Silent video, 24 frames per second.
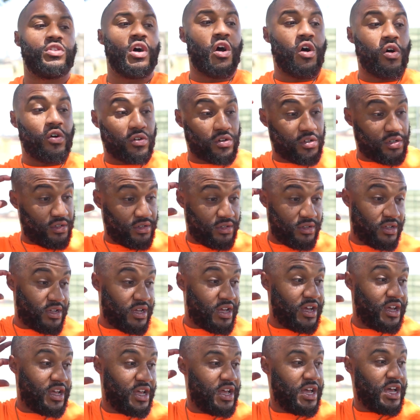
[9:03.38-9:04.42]
dog.
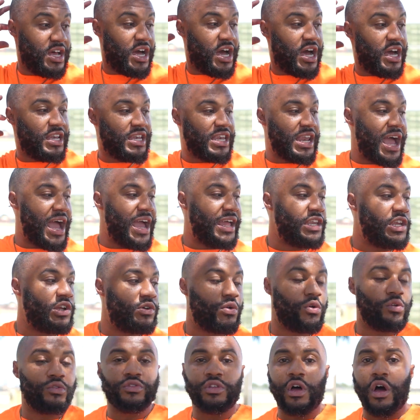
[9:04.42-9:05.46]
A
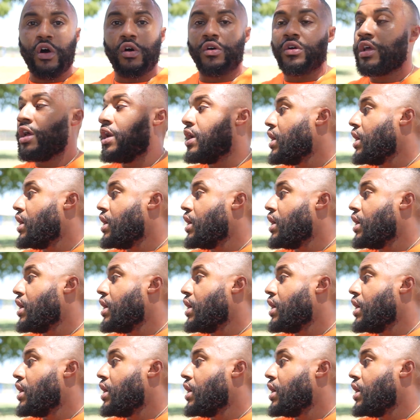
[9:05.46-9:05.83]
9-year-old dog.